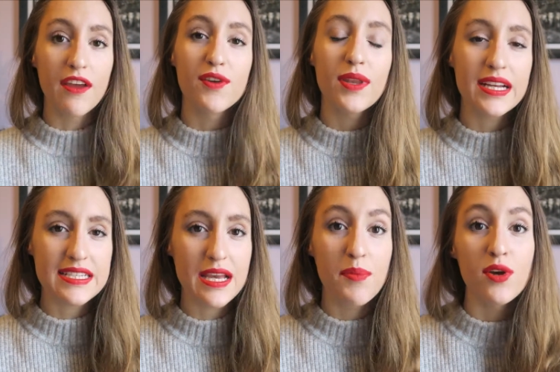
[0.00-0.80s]
if you'd like to
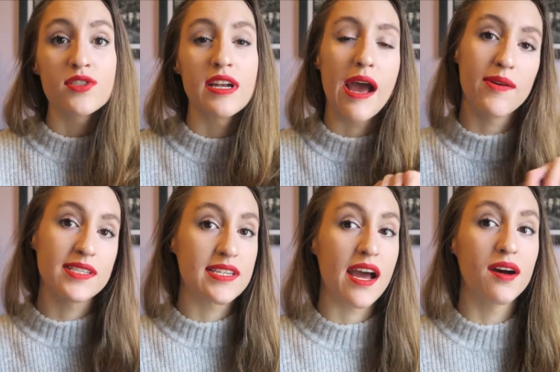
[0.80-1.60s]
see a post on how I
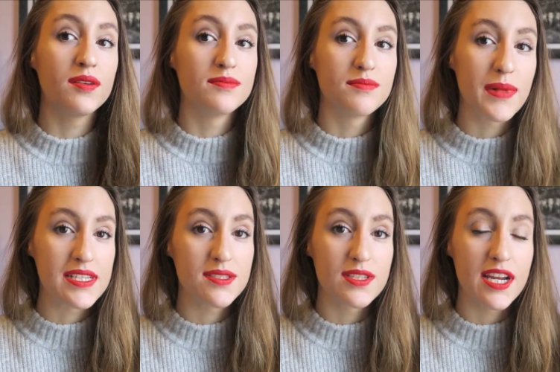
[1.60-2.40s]
style my
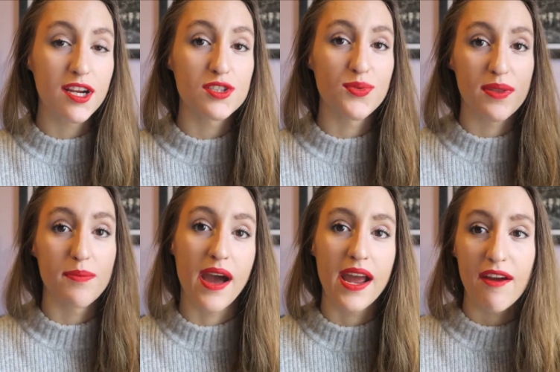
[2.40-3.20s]
sneakers with
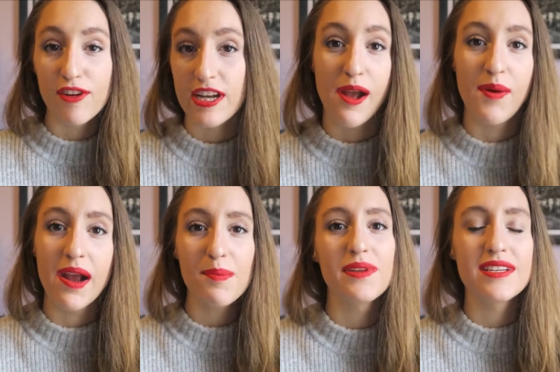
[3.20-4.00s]
my everyday
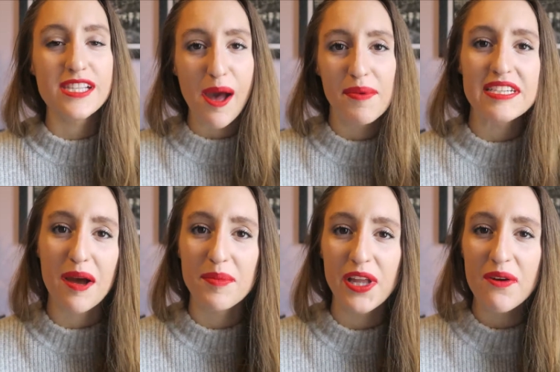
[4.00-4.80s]
wear, please comment
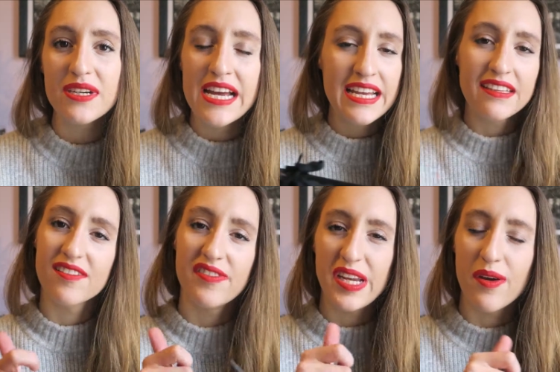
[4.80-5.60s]
down below, give
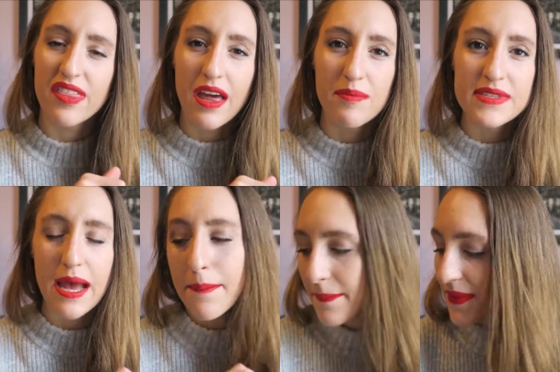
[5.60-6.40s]
the video a thumbs
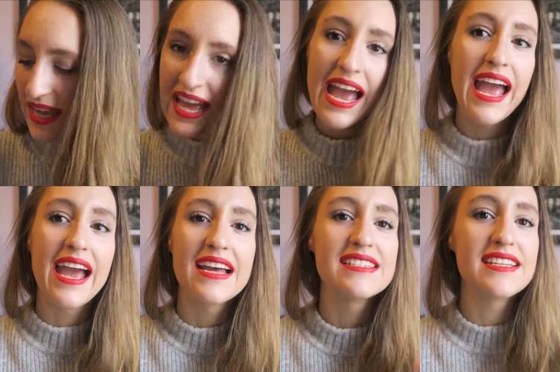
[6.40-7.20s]
up.
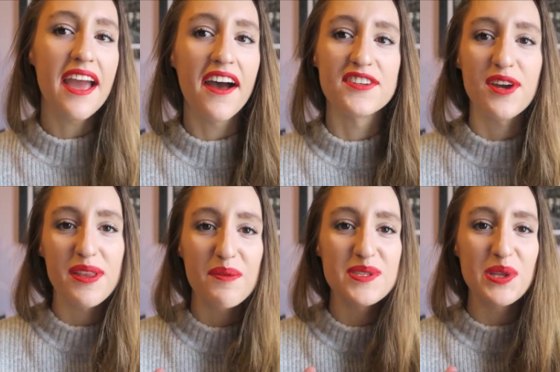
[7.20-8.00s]
And yeah, sorry
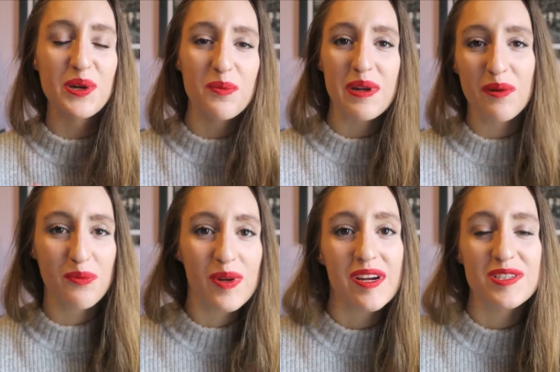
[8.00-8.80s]
that was a little bit of
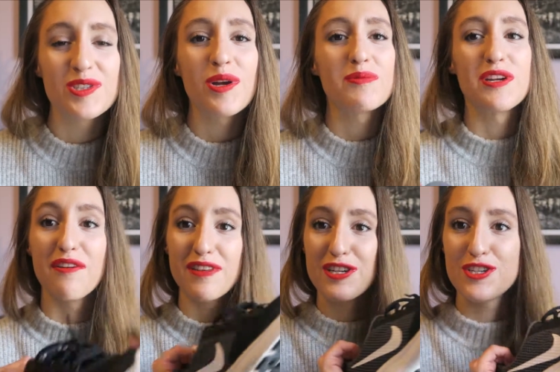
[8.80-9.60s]
weird description
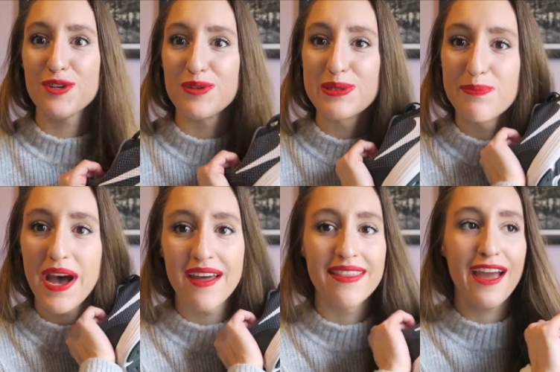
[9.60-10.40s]
of these shoes,
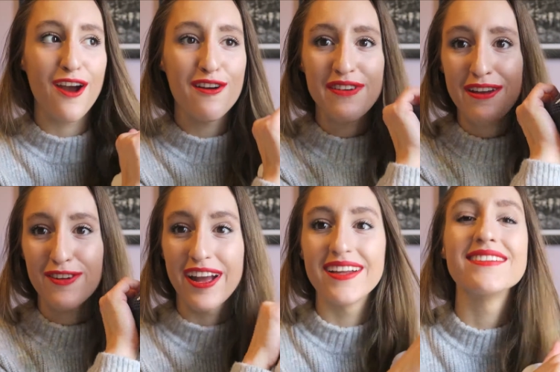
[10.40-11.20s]
but they are a
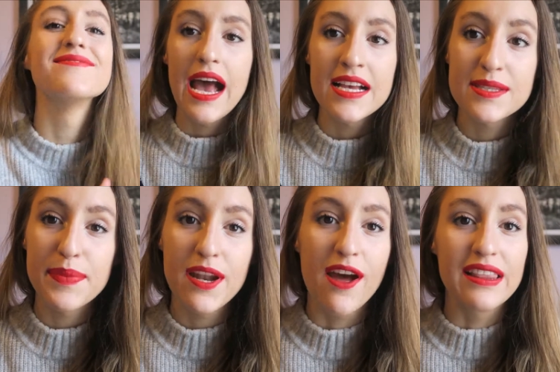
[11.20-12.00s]
favorite. Last
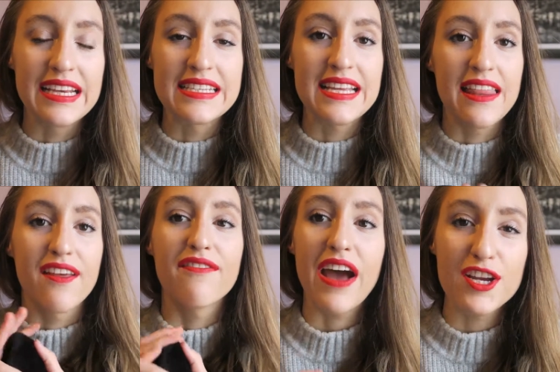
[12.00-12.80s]
but not least, in
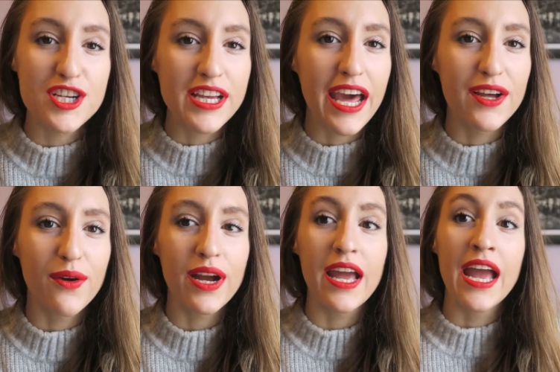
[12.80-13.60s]
the fashion
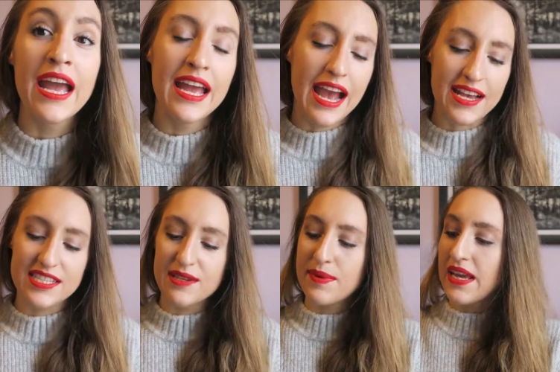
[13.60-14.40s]
category,
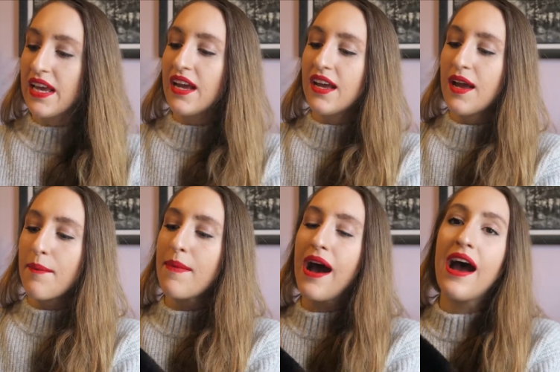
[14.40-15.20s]
has to be
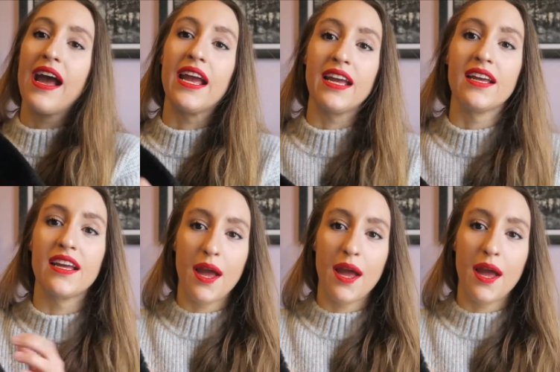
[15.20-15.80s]
my